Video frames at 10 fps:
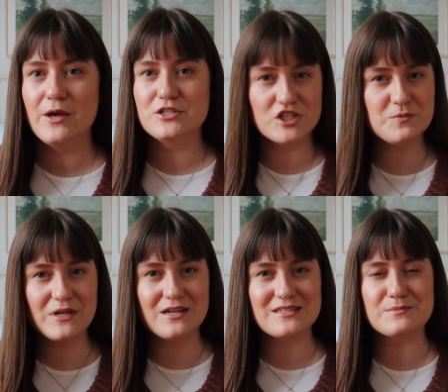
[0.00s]
just
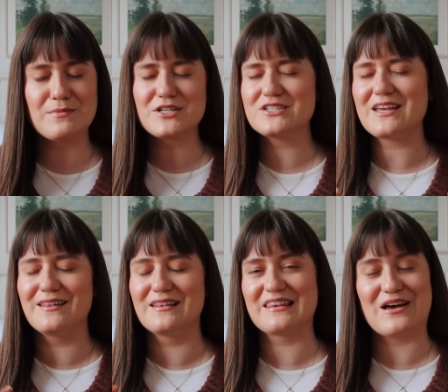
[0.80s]
because as much as I
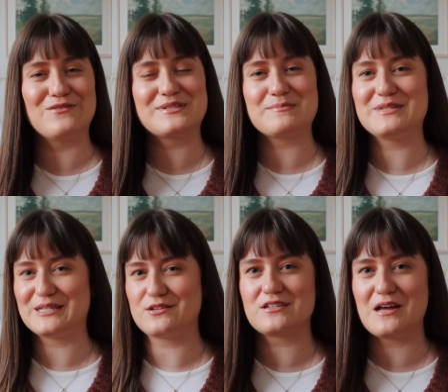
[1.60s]
love some
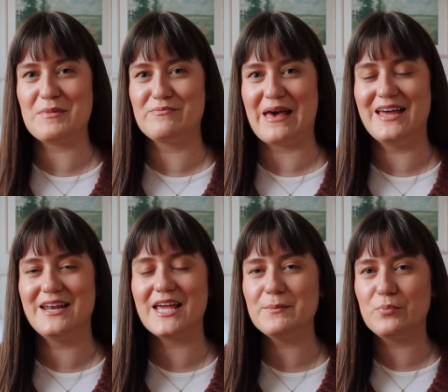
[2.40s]
TikTok time in
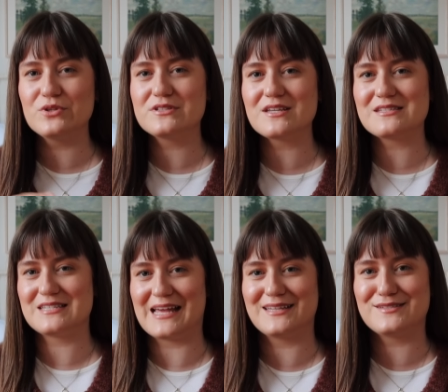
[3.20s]
bed, it puts a
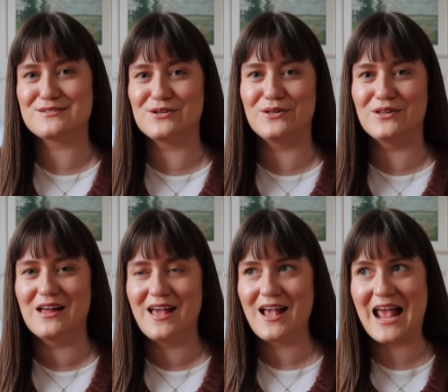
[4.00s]
standstill
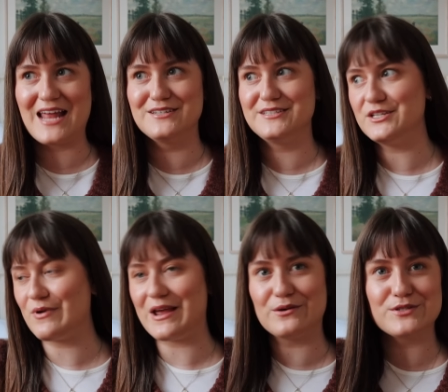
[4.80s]
and
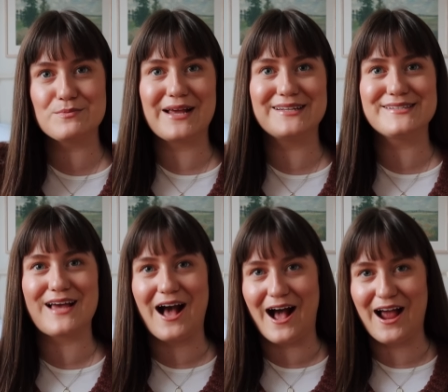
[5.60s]
derails my
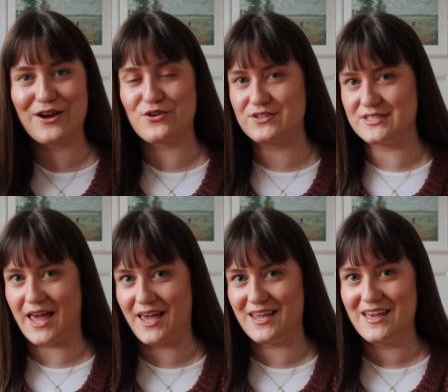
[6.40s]
entire
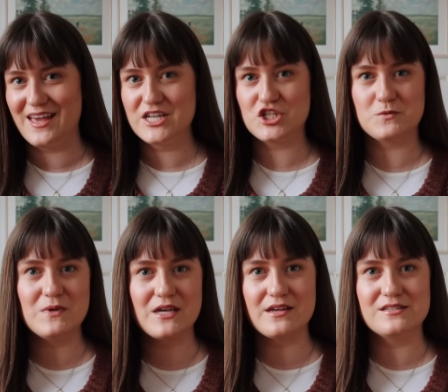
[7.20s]
day just
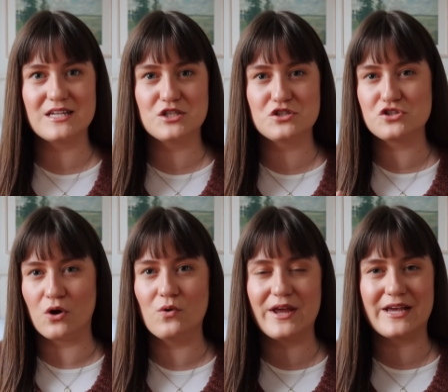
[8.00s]
because it's
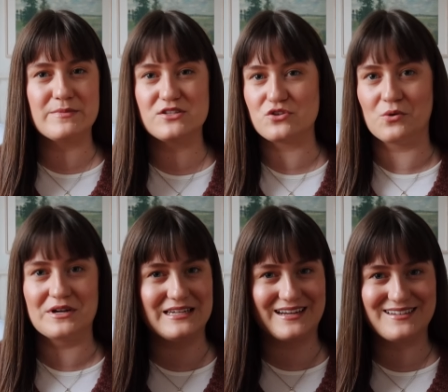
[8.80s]
so, it can be so
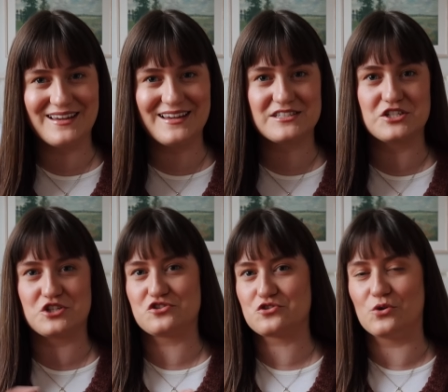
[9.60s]
addicting to
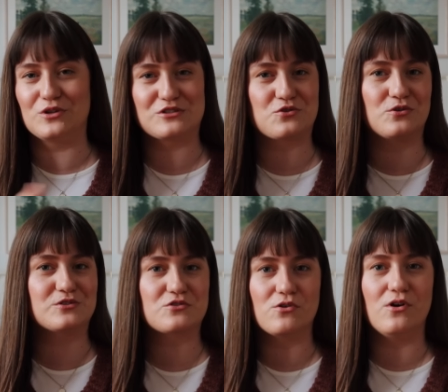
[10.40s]
just scroll and scroll
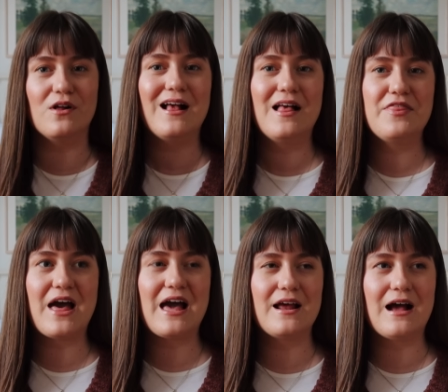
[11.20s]
and scroll
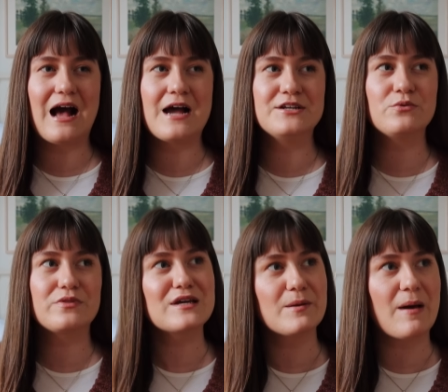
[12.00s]
that I
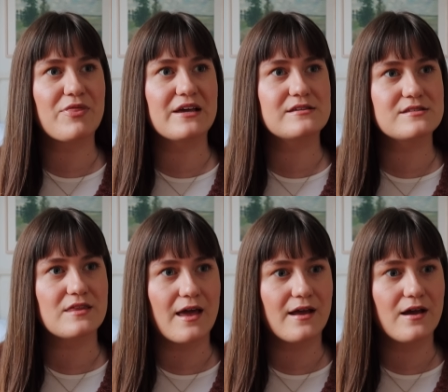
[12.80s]
don't think about things
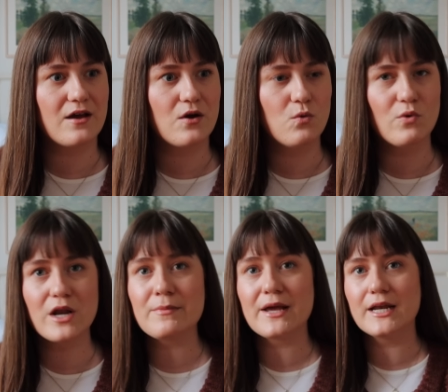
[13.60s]
like
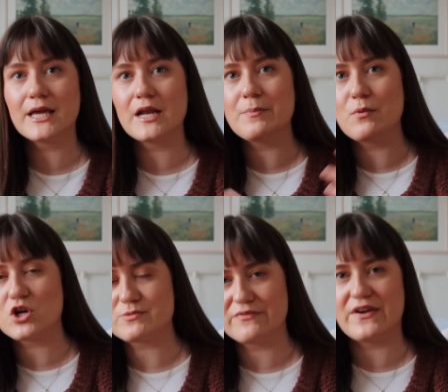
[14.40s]
when am I gonna get up and wash my